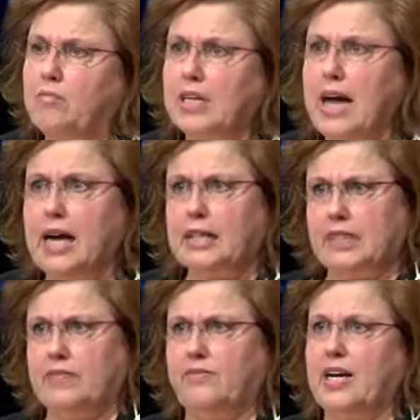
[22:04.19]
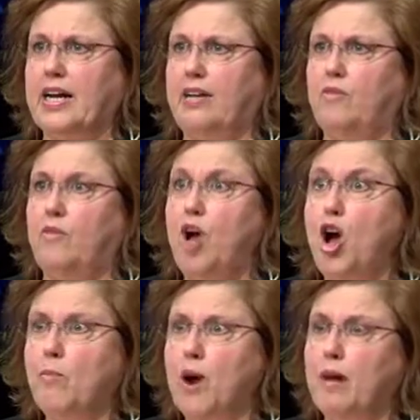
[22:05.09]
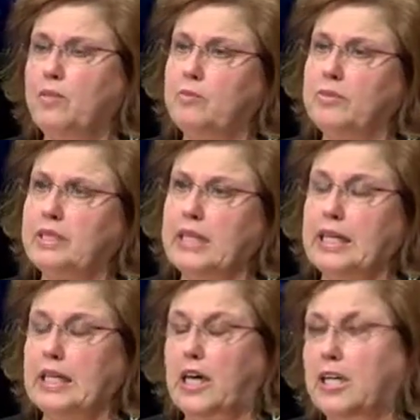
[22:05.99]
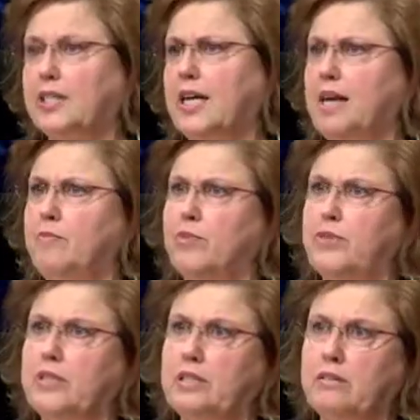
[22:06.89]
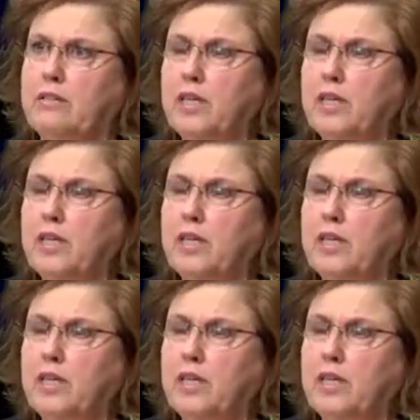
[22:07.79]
cognitive kind of problems like Alzheimer's and